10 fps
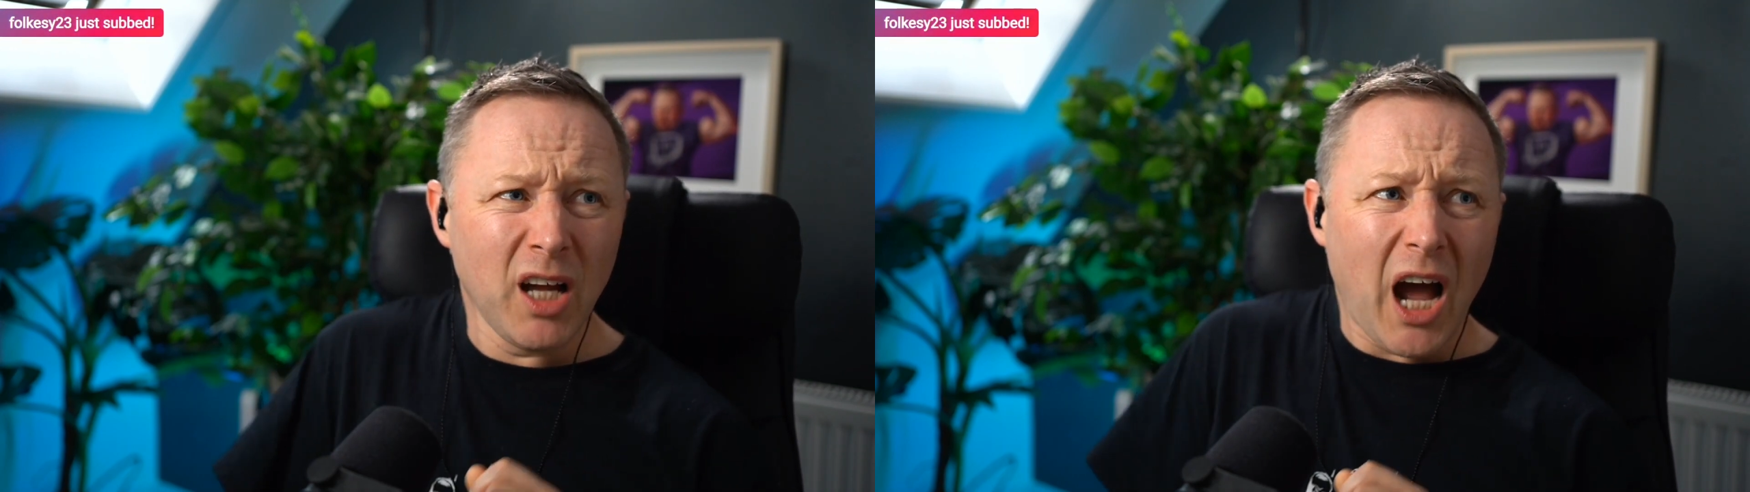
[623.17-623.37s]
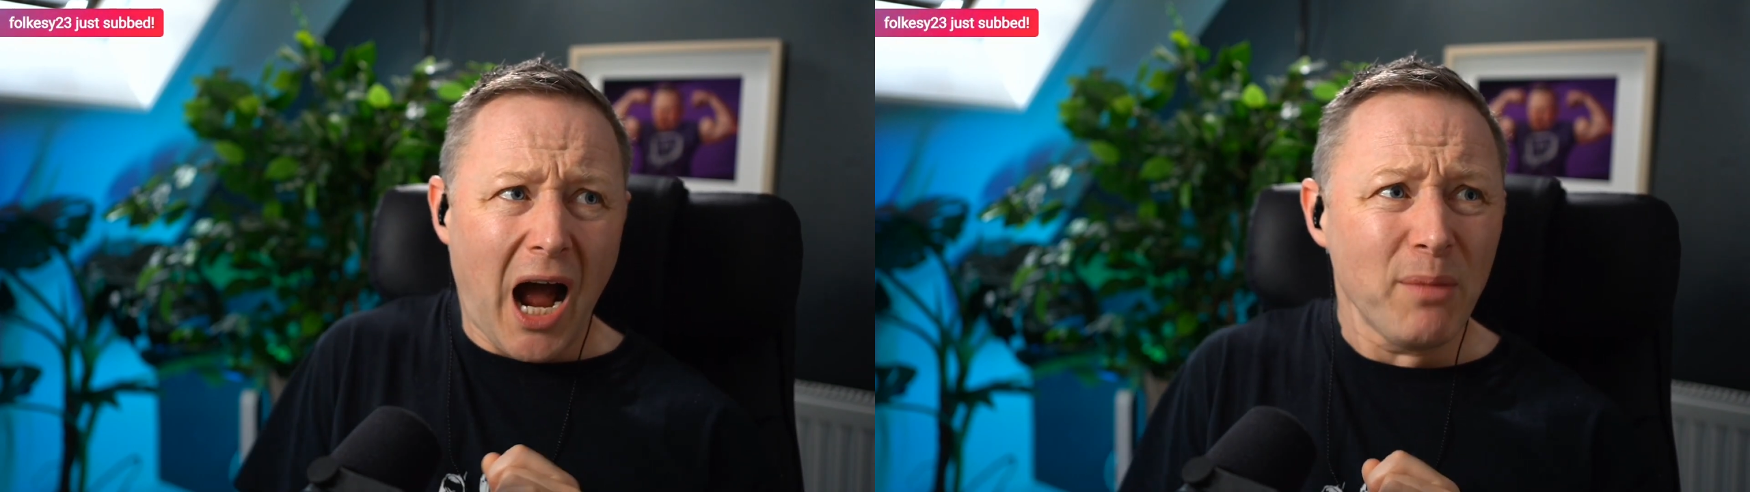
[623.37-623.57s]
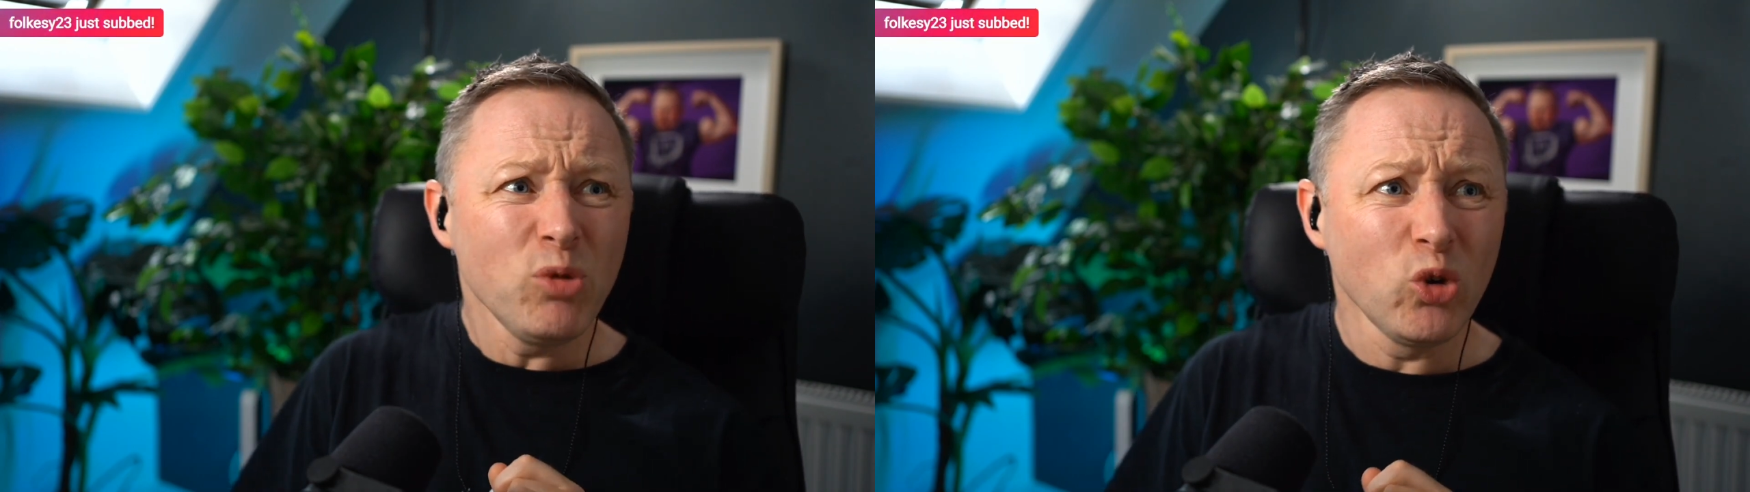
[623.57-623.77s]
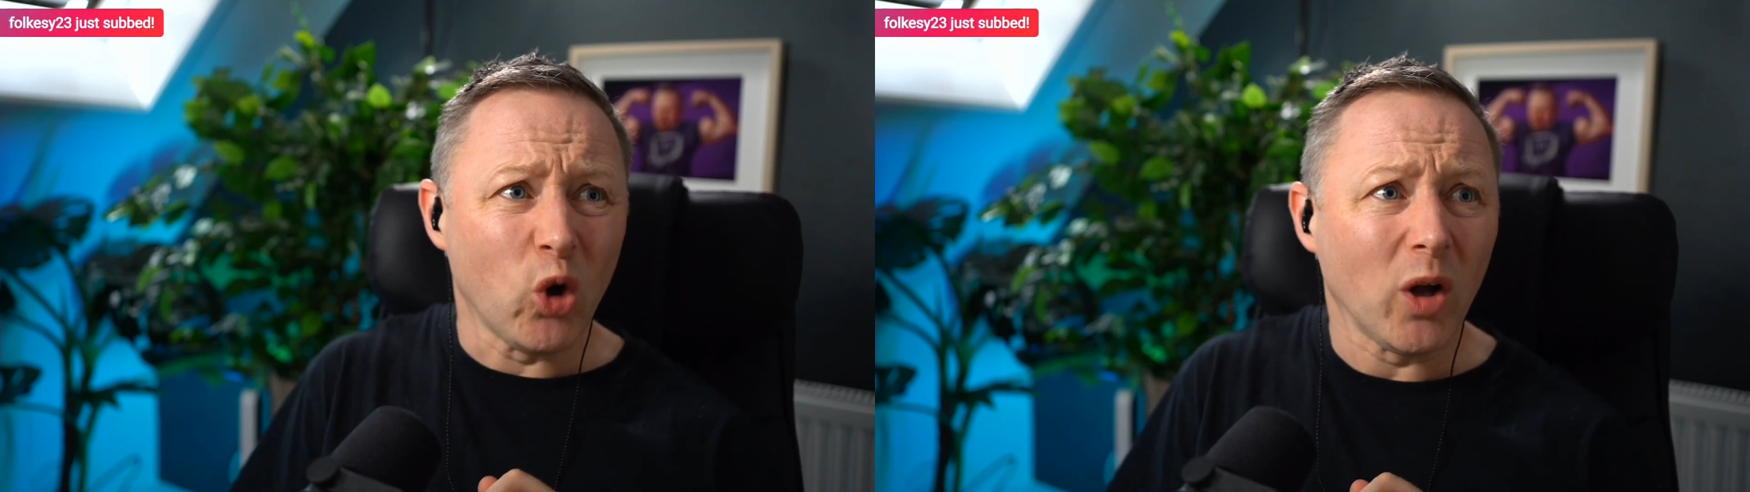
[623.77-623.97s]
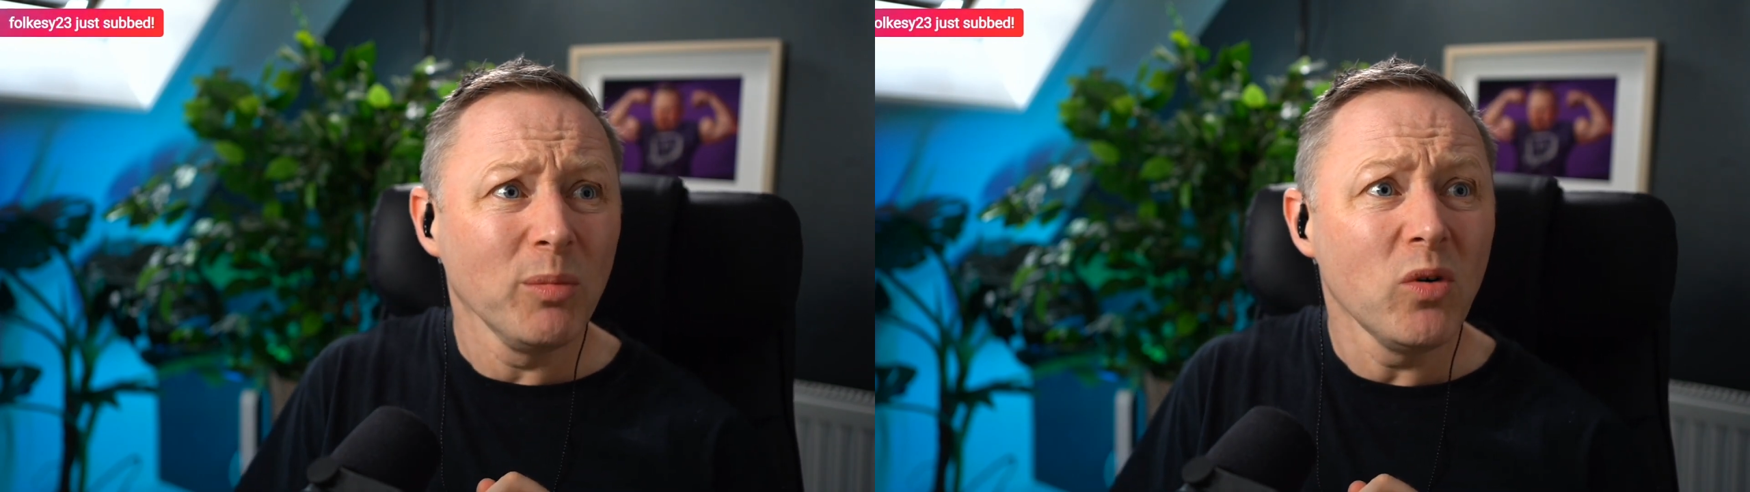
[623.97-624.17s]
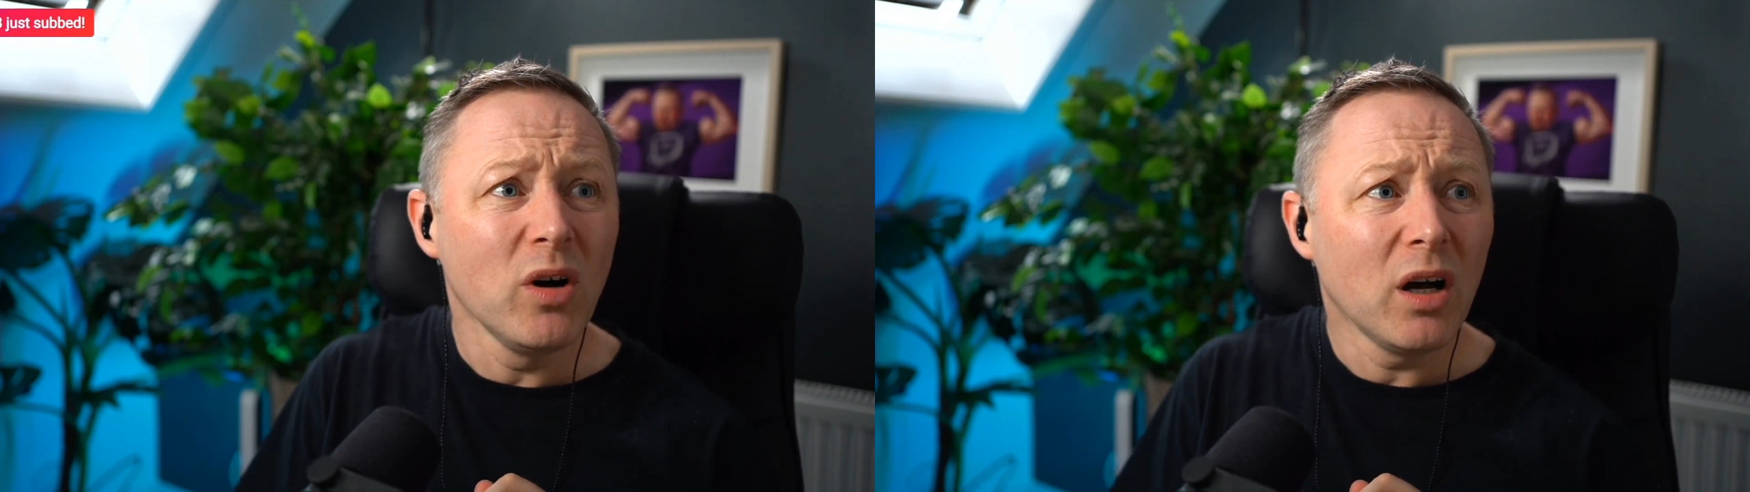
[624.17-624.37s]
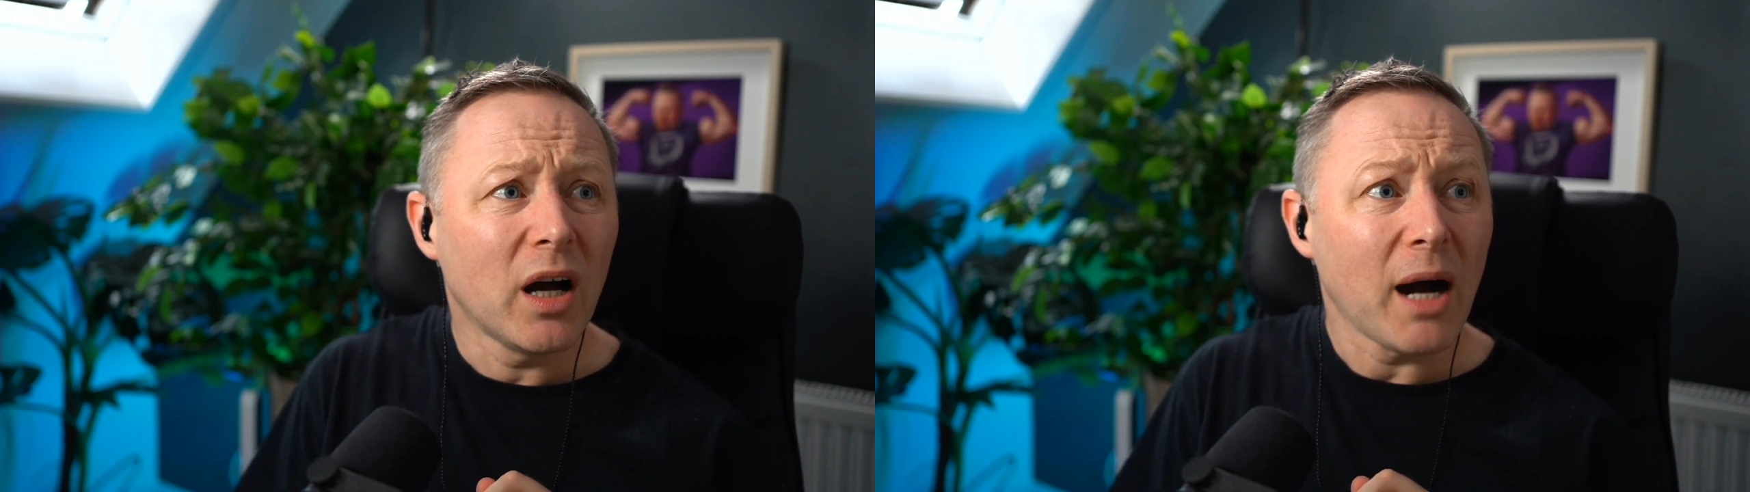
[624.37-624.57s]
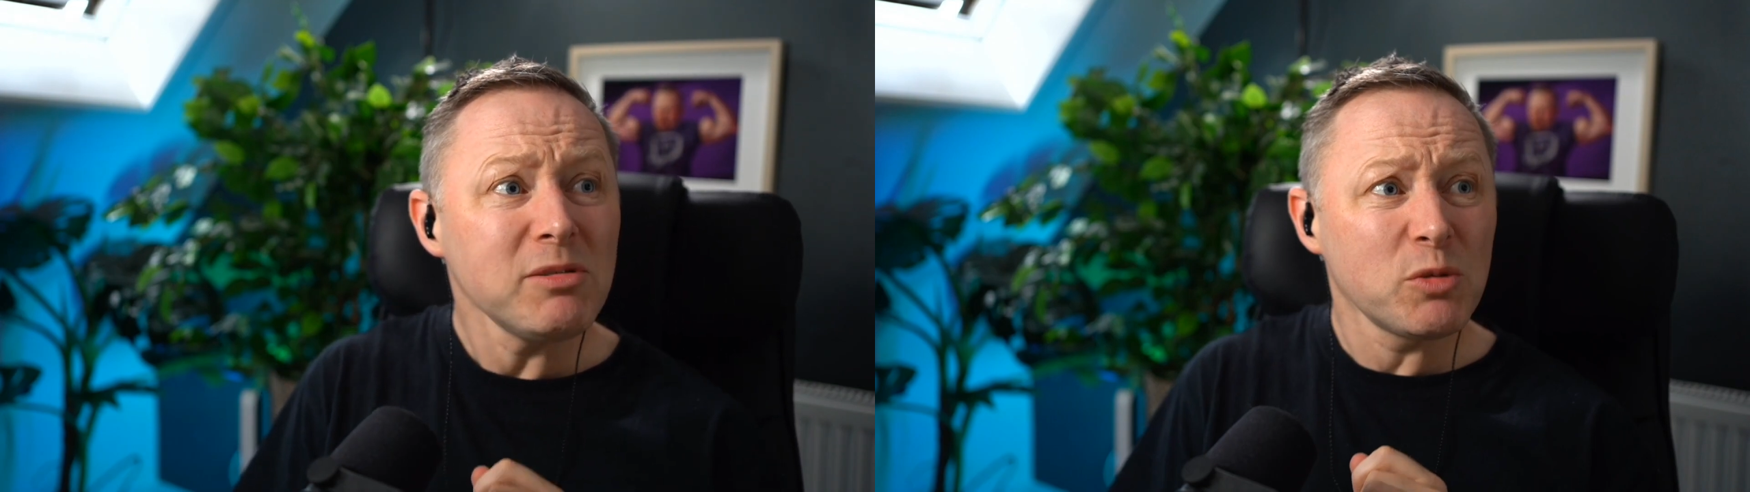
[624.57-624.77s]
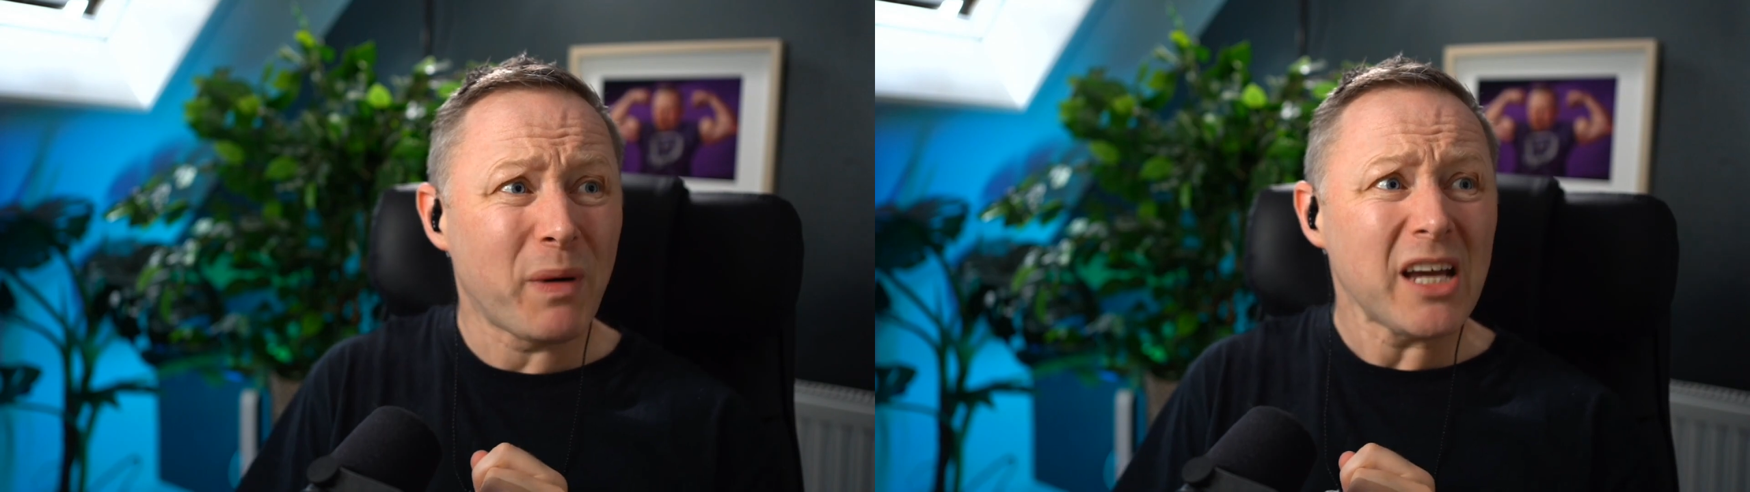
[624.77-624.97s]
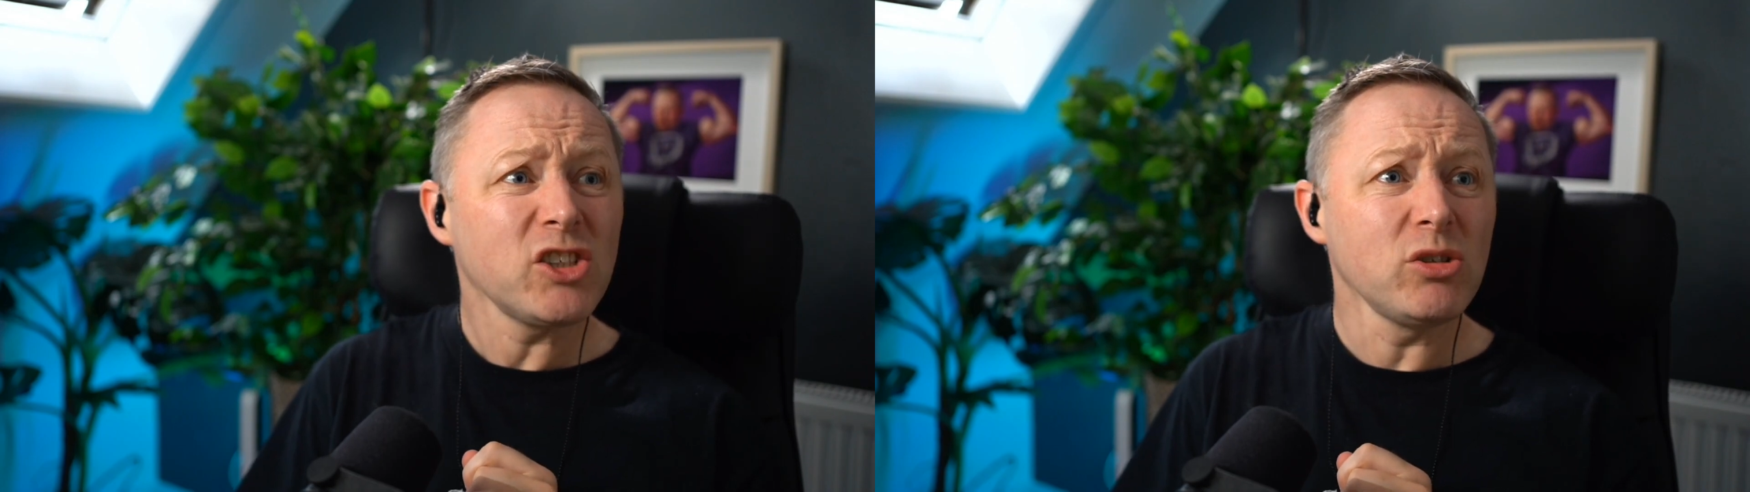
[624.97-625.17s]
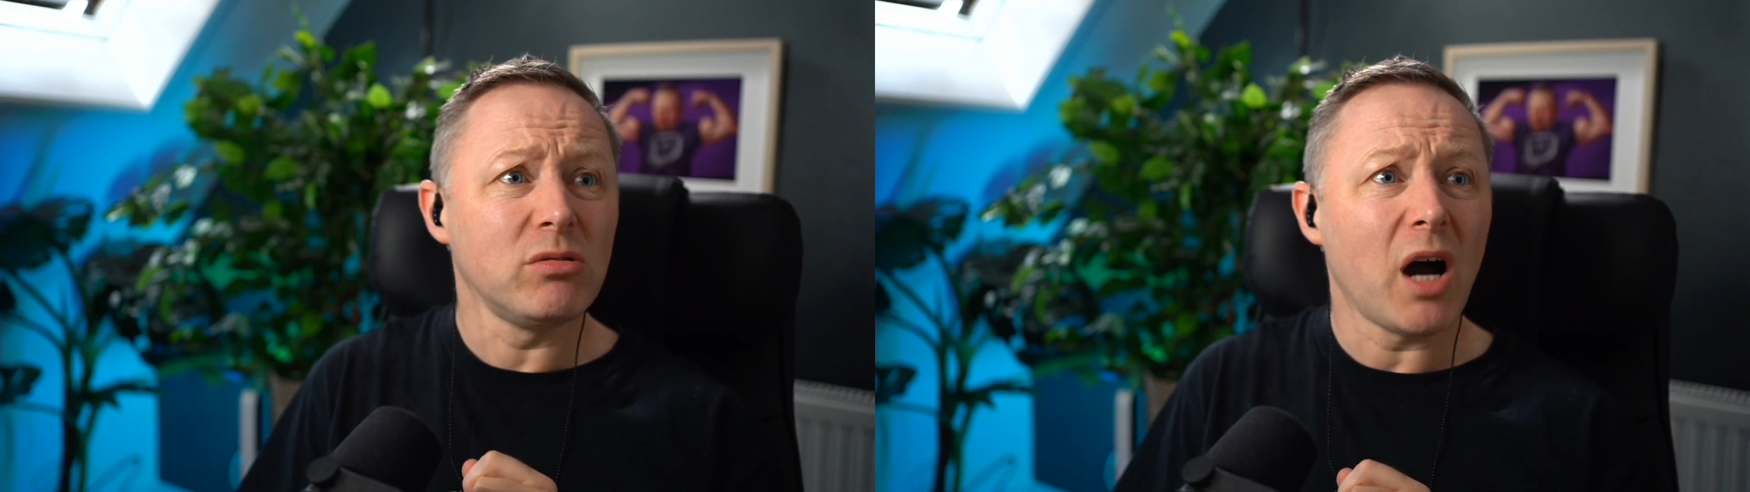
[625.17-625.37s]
I'm not normal. I'm special.